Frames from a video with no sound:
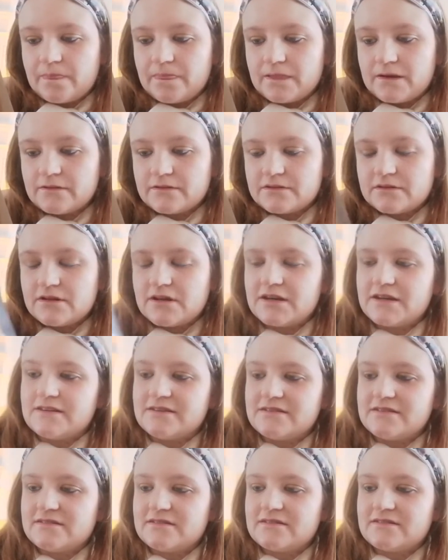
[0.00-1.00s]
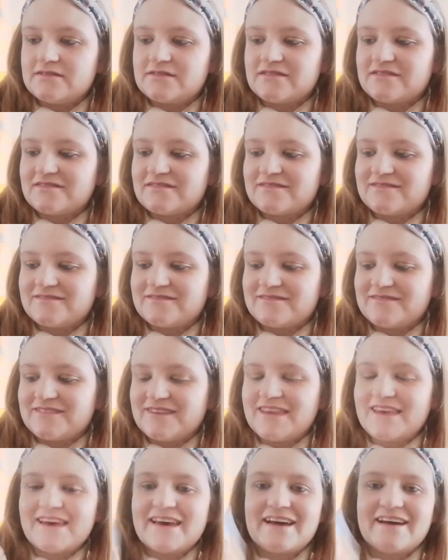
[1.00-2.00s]
Looks nice.
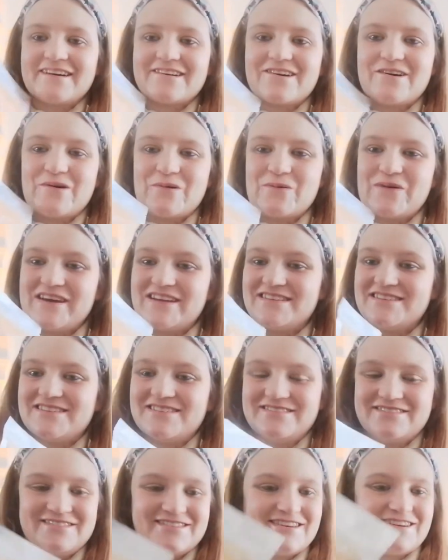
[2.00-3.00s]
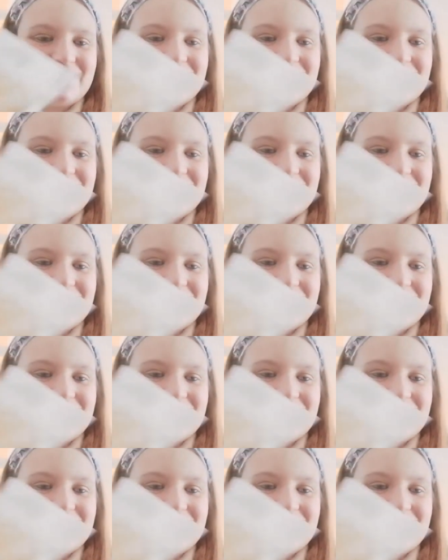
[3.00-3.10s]
I can't wait to use